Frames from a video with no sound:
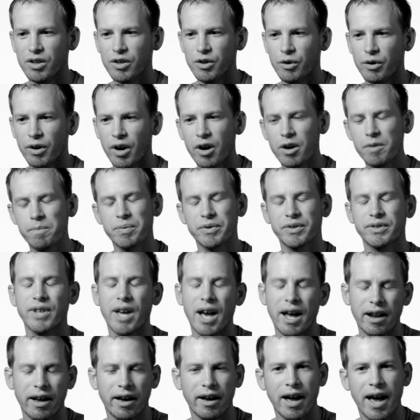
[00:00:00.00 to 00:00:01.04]
you're
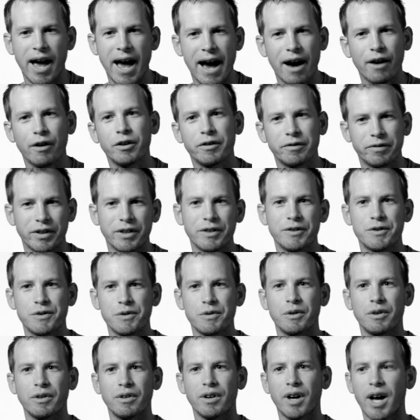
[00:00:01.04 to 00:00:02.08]
100% out of
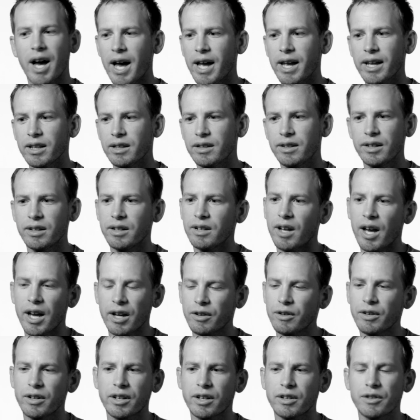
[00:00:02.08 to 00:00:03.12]
control. I
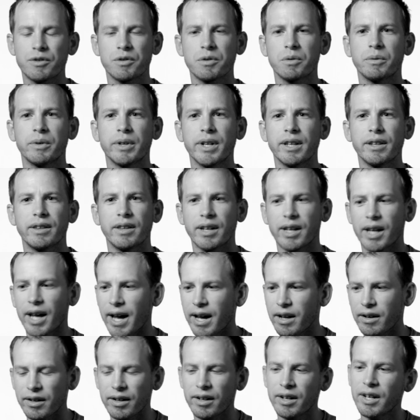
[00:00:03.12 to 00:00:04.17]
couldn't control anything. I
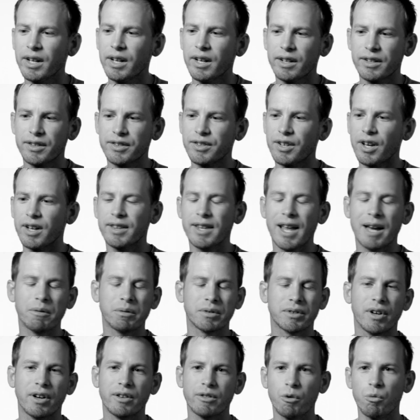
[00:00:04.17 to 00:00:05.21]
had a son that
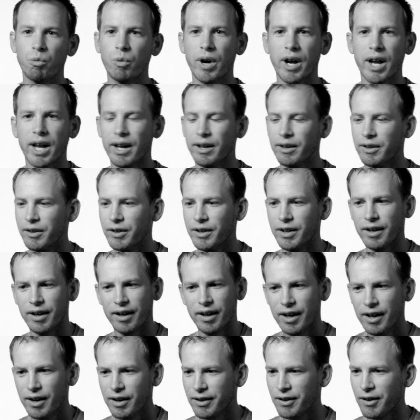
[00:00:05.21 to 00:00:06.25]
was on the way. I
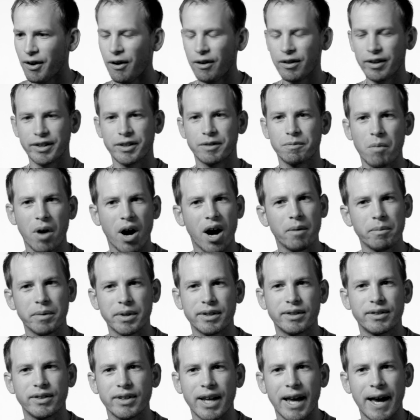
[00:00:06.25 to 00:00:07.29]
couldn't call his mom
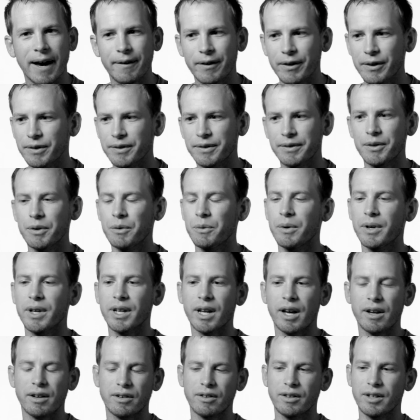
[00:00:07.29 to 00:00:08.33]
and see how he's
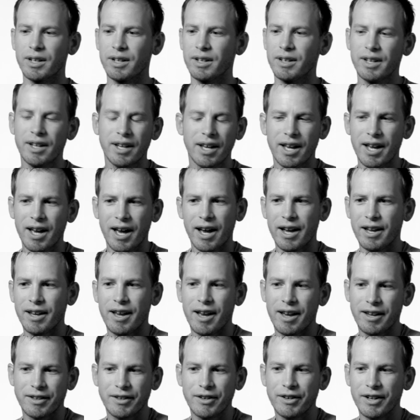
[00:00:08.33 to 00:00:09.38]
doing. I
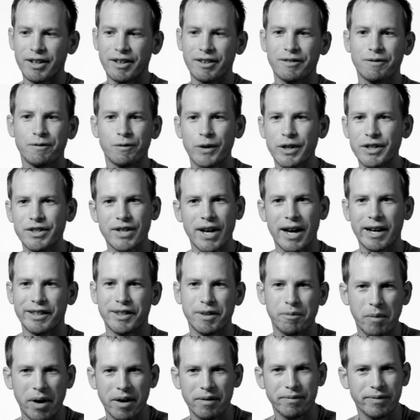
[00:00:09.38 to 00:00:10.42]
couldn't reach out
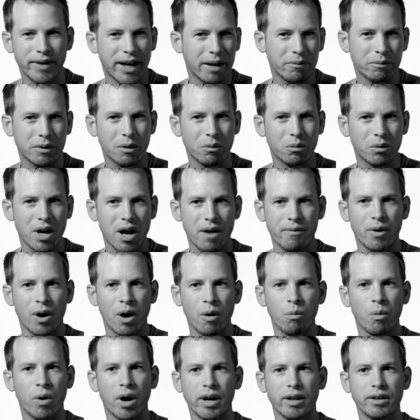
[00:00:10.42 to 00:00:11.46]
to my family whenever
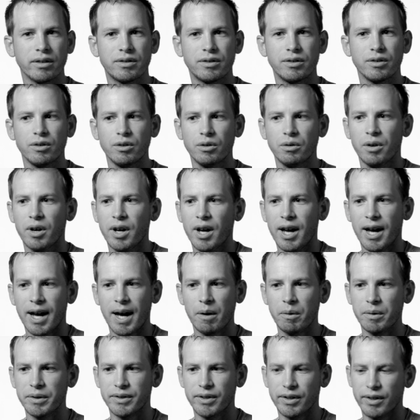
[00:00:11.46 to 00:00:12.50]
I wanted to.
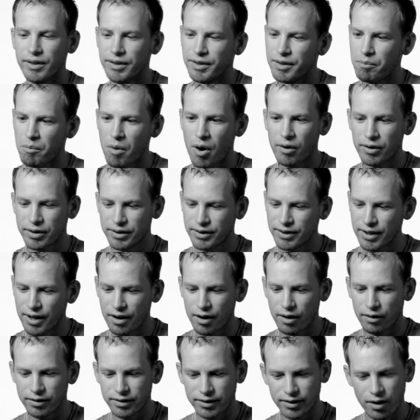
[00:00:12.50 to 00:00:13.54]
I was in a small
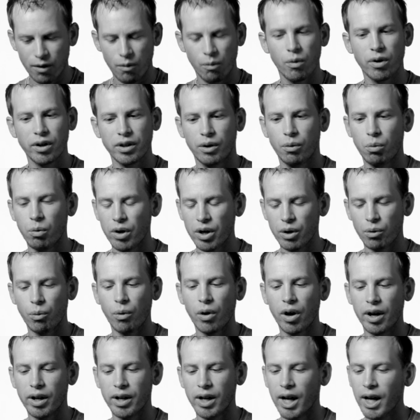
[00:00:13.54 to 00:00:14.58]
cell, cell
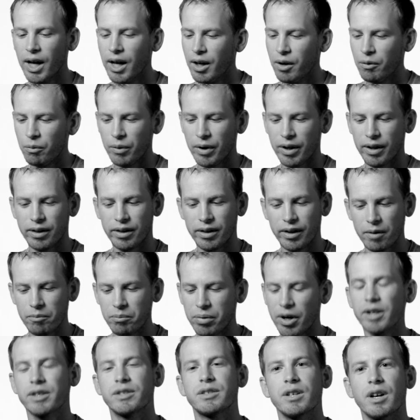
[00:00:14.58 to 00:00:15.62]
121, with a
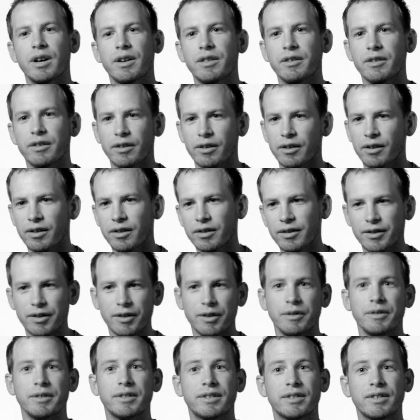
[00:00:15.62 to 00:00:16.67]
bunch of other
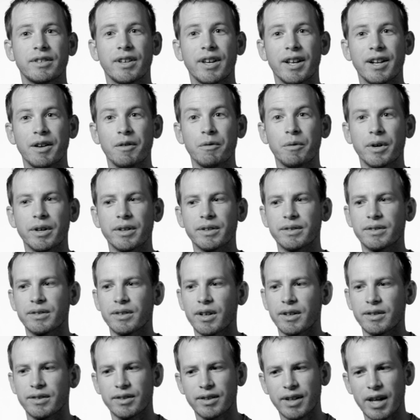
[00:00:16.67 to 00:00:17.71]
dudes, and it was
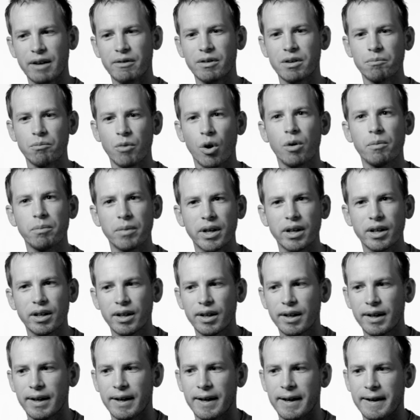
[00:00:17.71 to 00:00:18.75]
a scary moment.
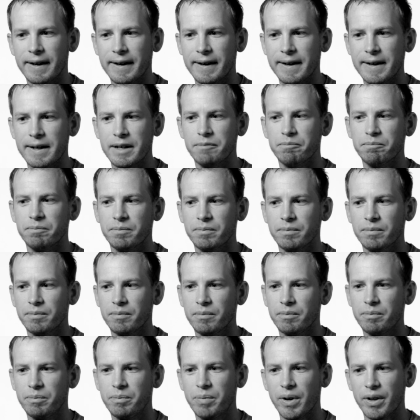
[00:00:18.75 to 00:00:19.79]

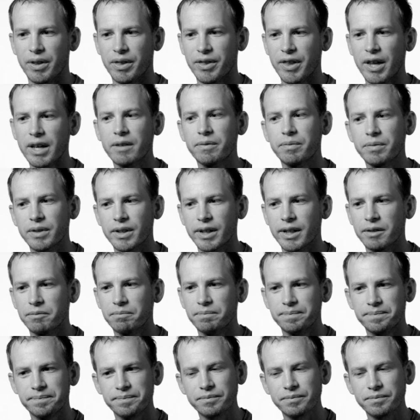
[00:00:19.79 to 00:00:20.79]
But thankfully,